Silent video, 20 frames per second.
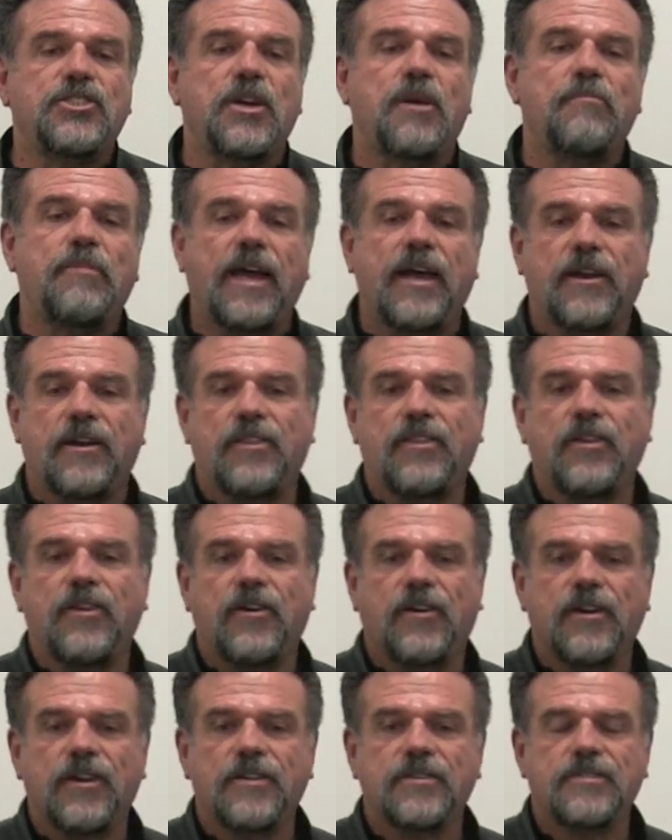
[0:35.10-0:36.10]
and jump out of the
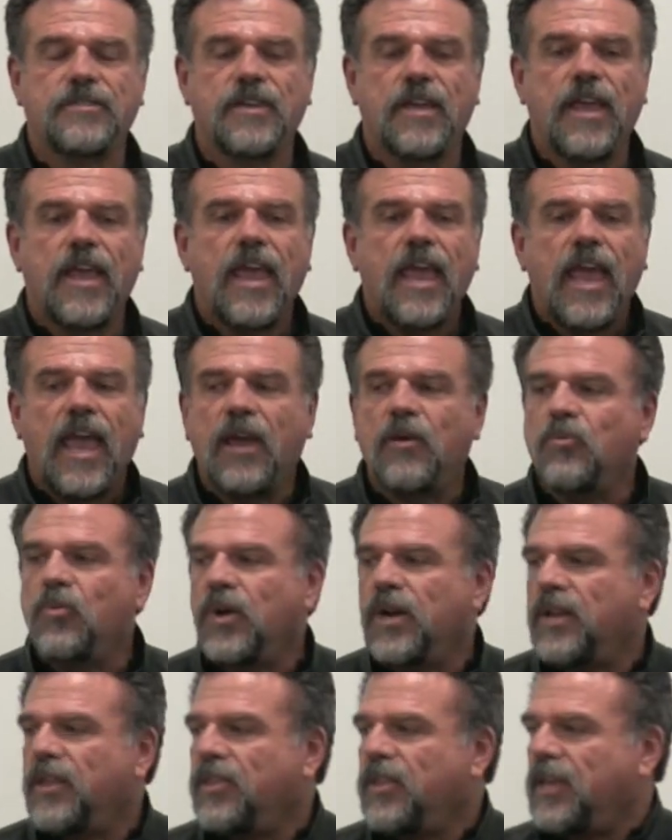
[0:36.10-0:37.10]
artist. And
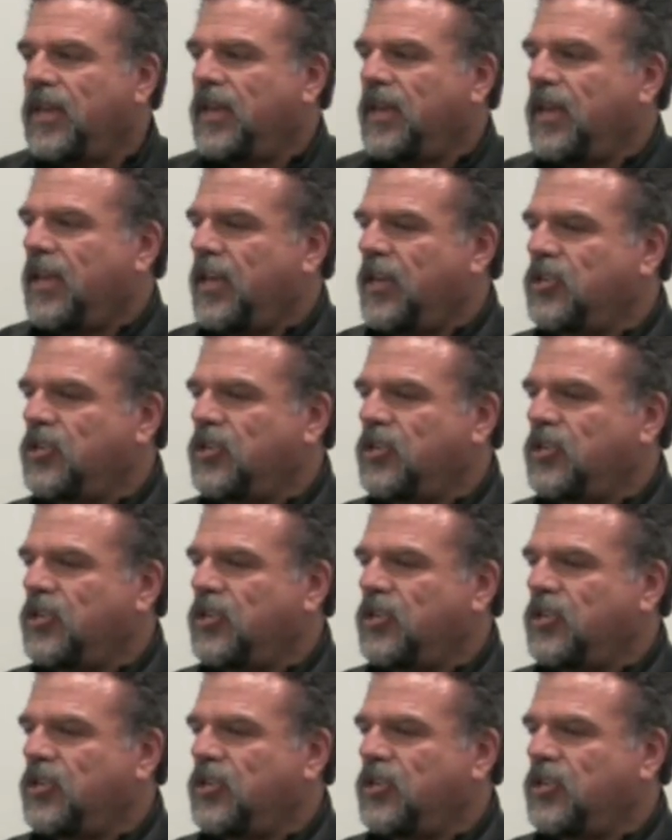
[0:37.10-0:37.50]
one of the